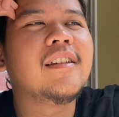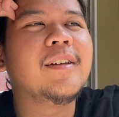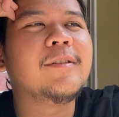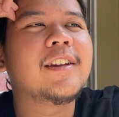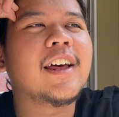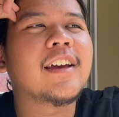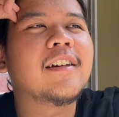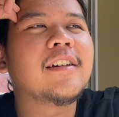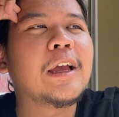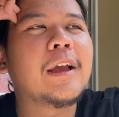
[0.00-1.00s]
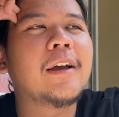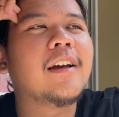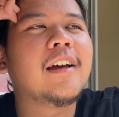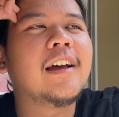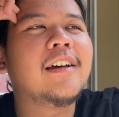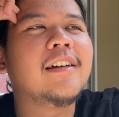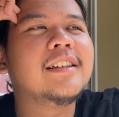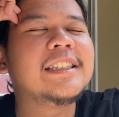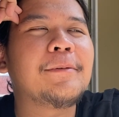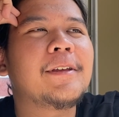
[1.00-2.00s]
it's like
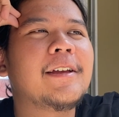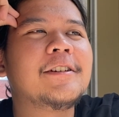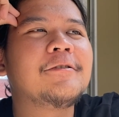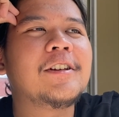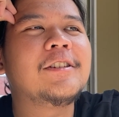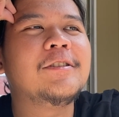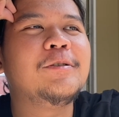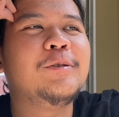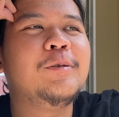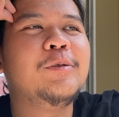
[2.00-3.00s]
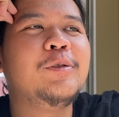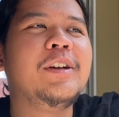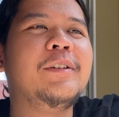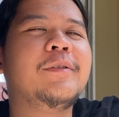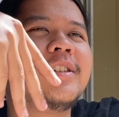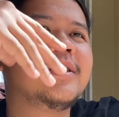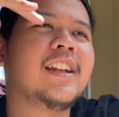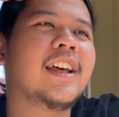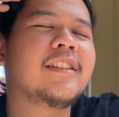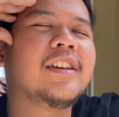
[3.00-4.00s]
something I just want to reverse,
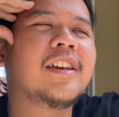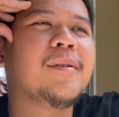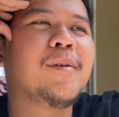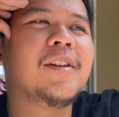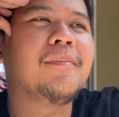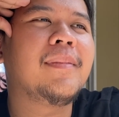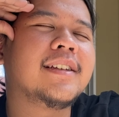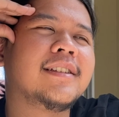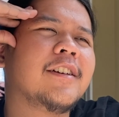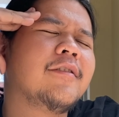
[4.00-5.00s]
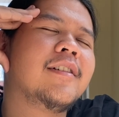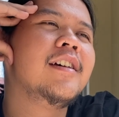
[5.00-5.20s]
like thinking about the past, like